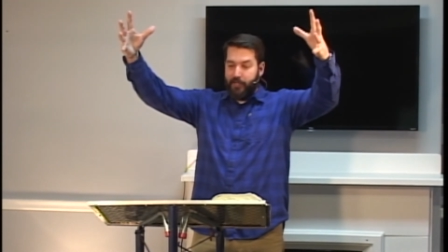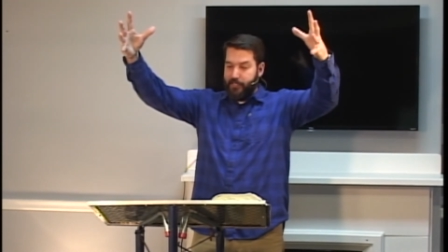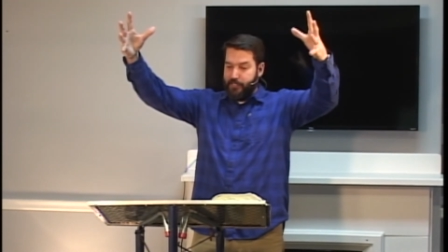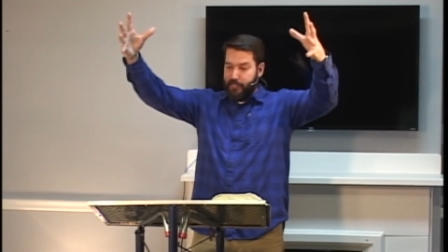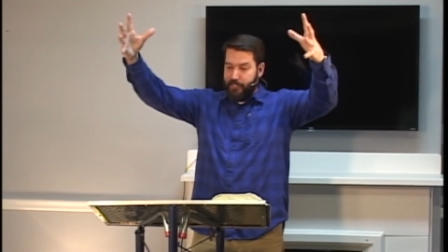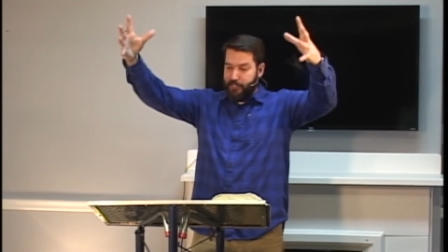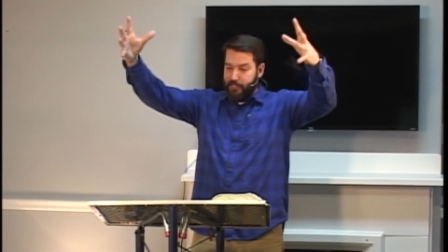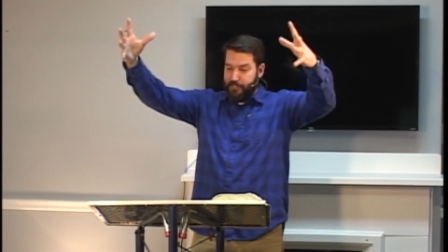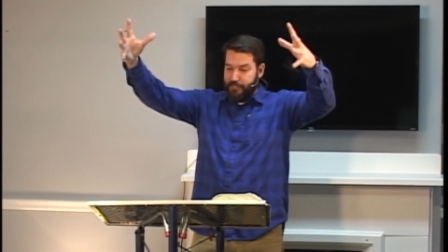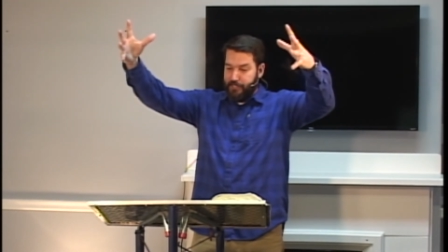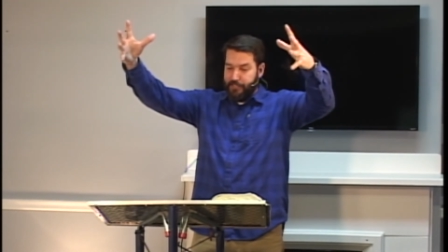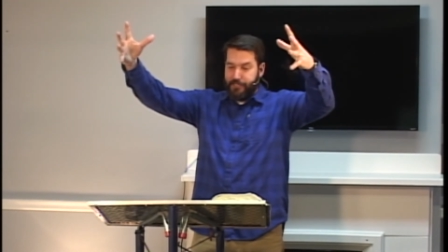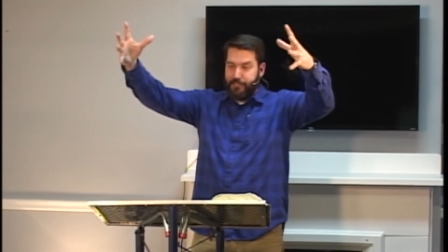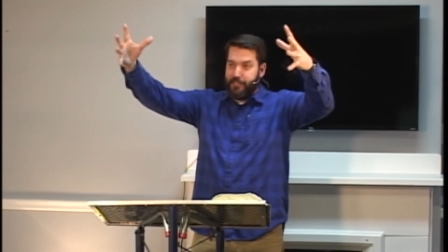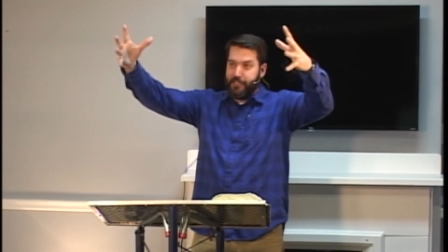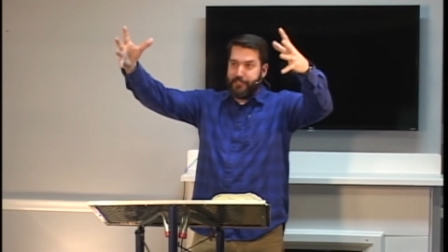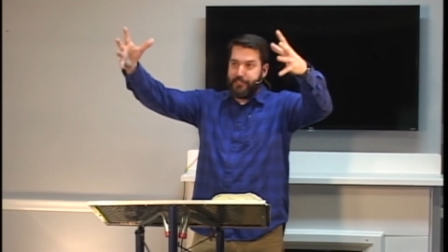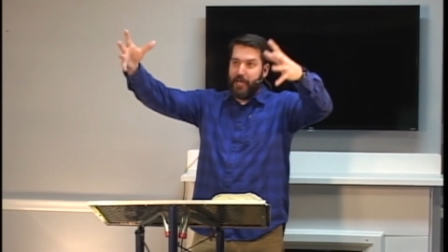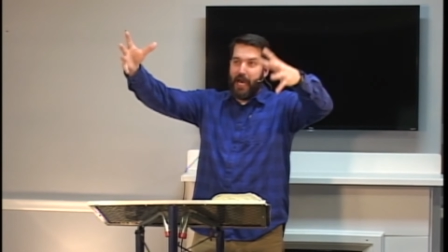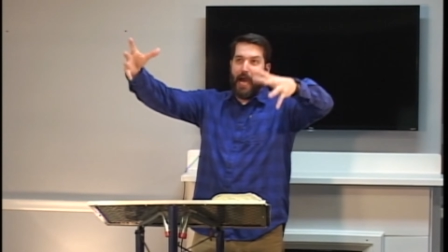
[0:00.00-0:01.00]
Uh, the,
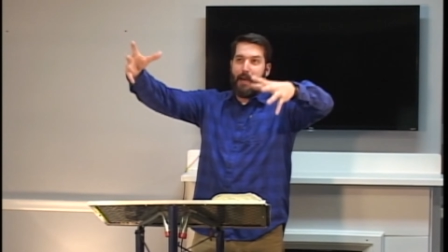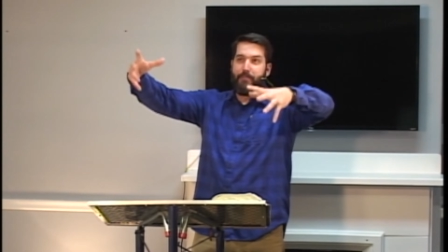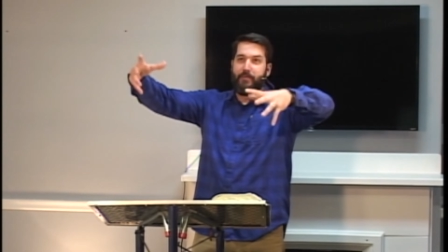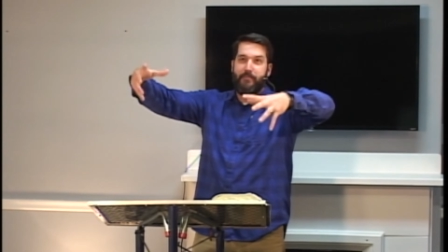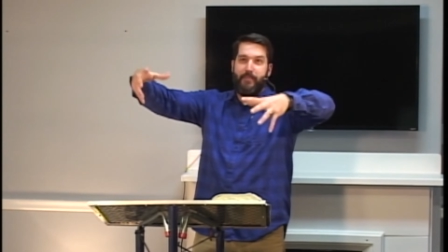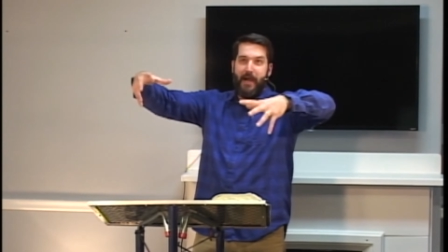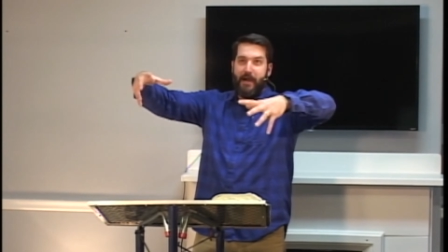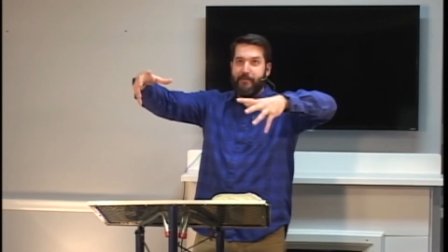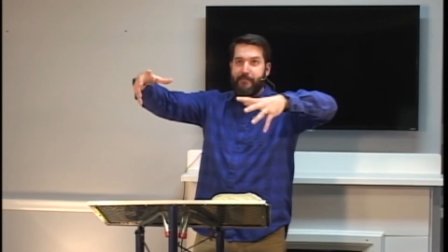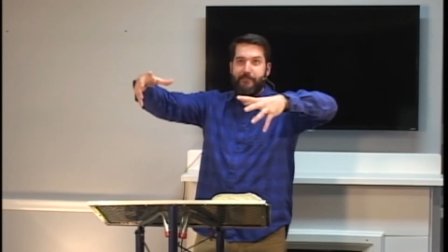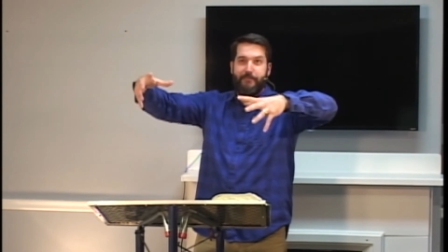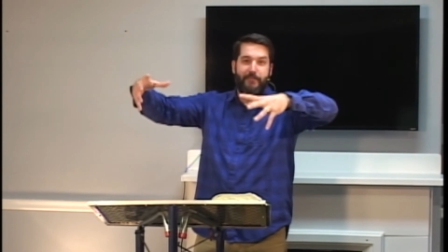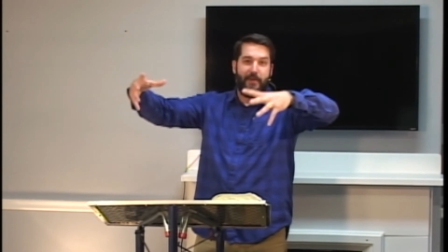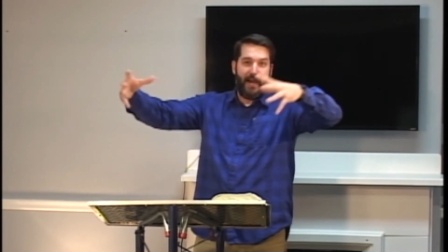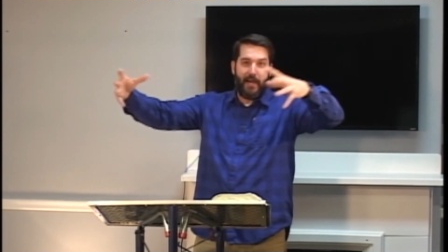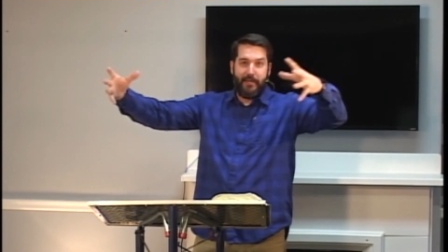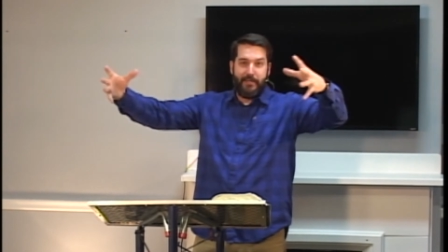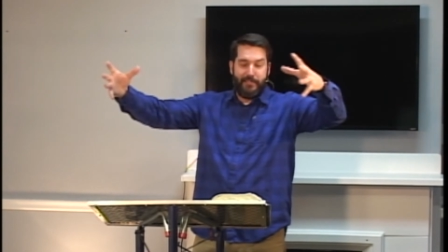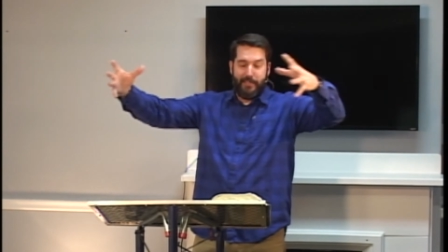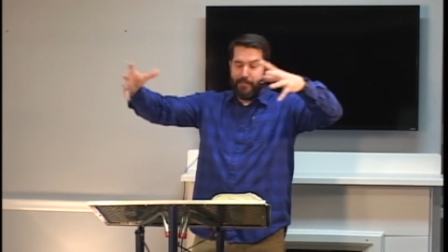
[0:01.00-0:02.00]
the top of Mount,
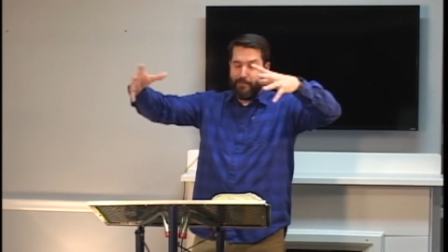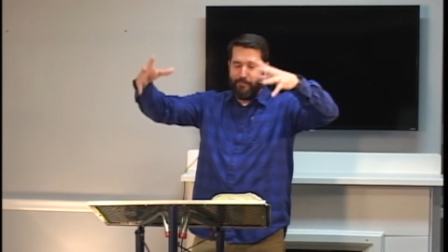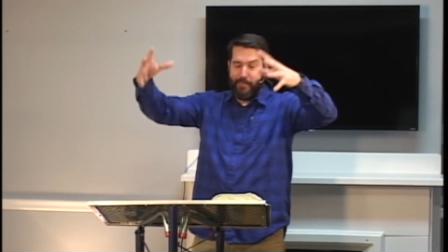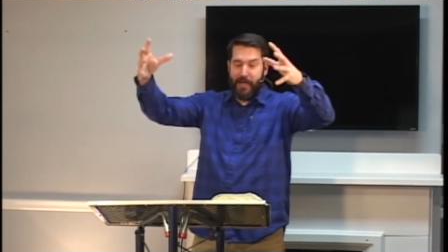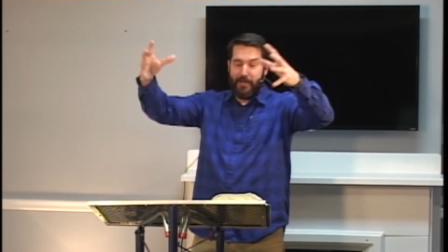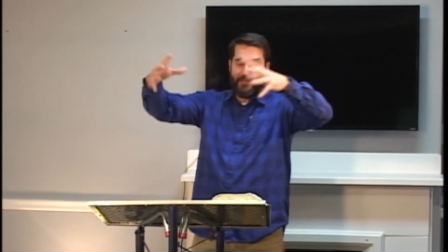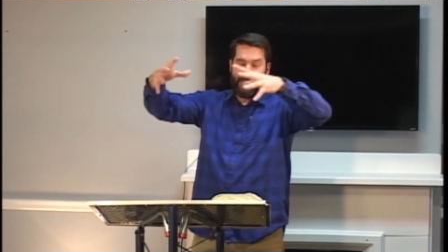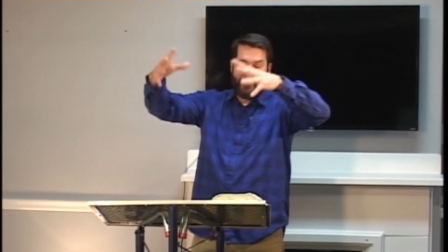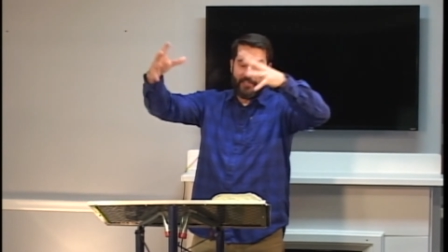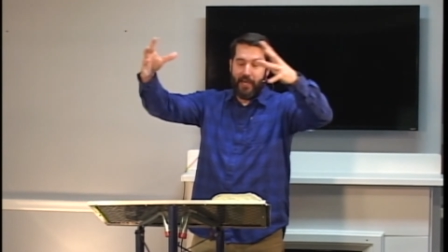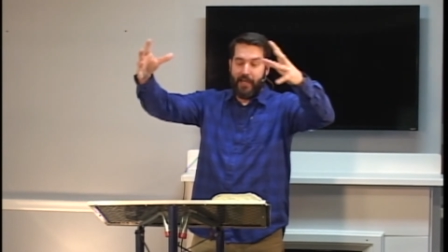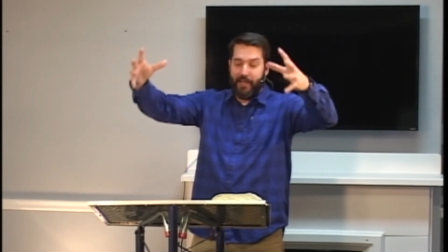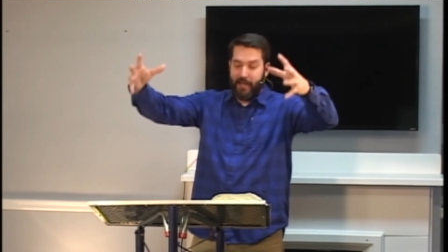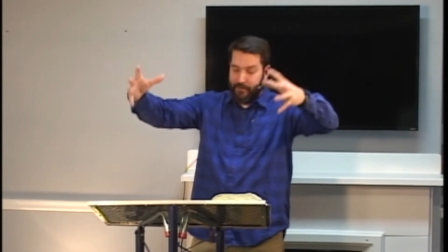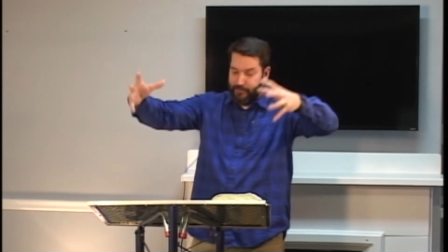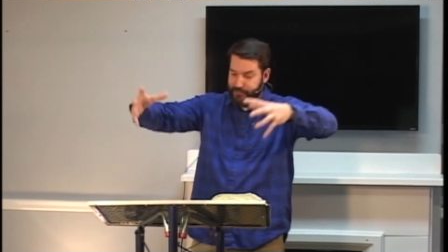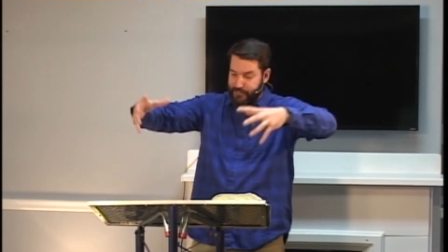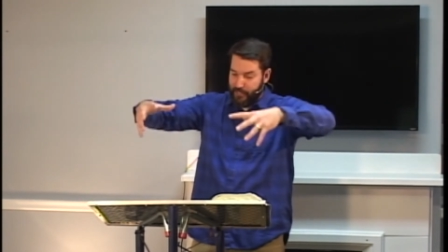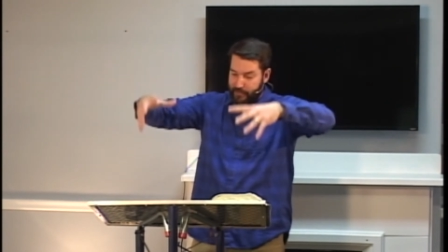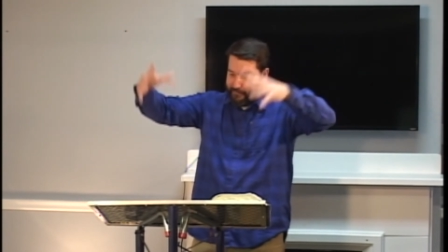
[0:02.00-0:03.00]
Fi- uh, Mount Sinai
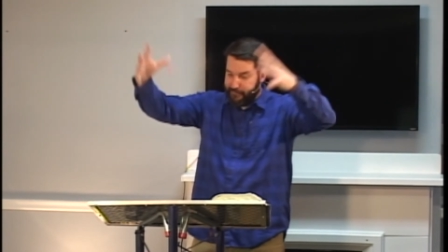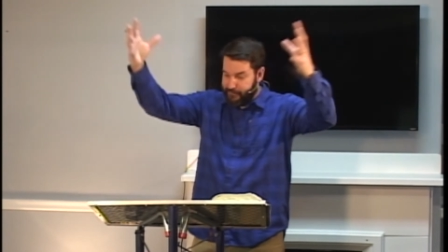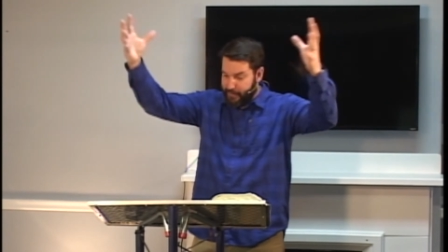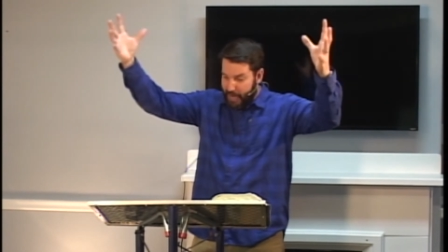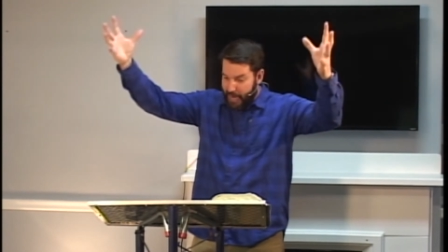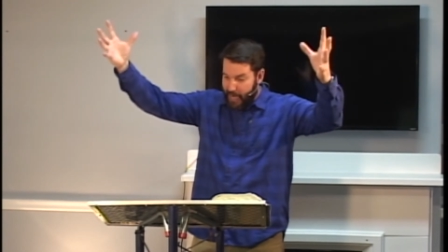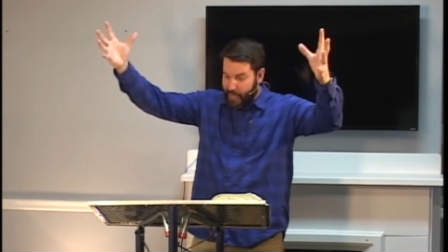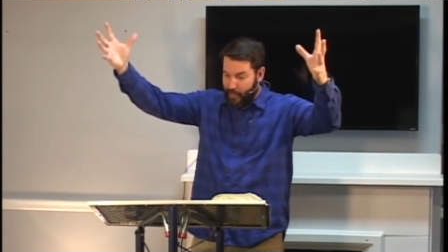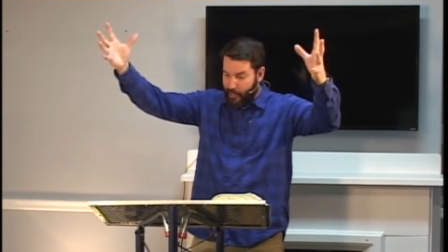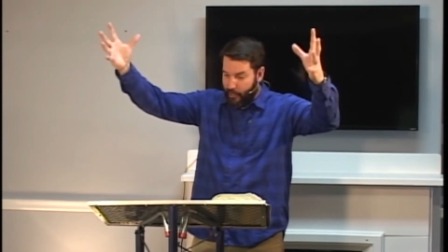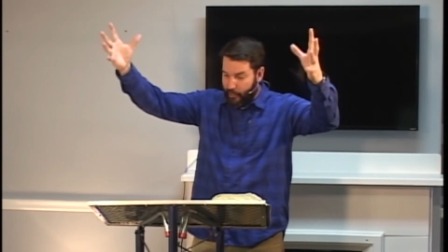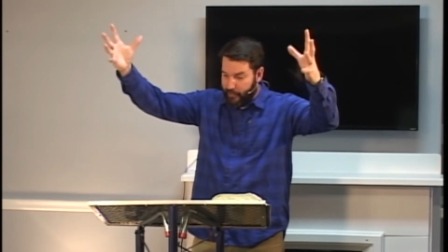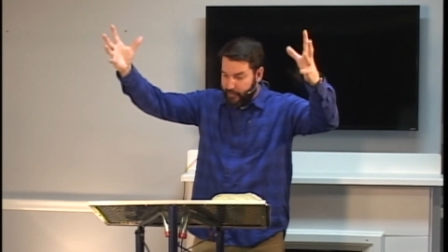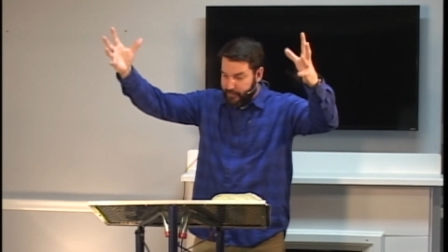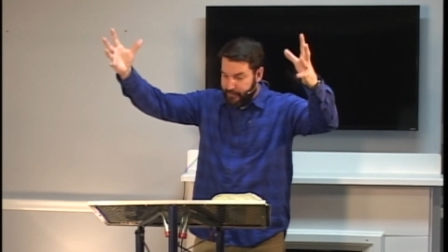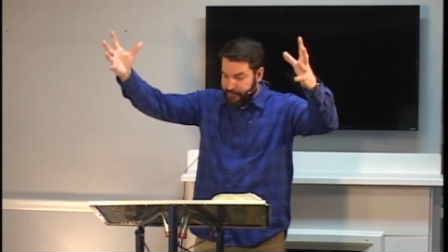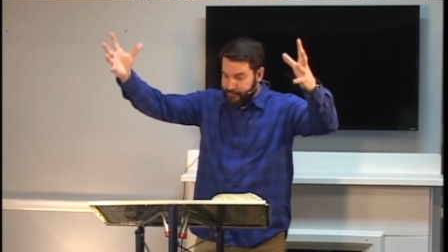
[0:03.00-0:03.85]
was on fire.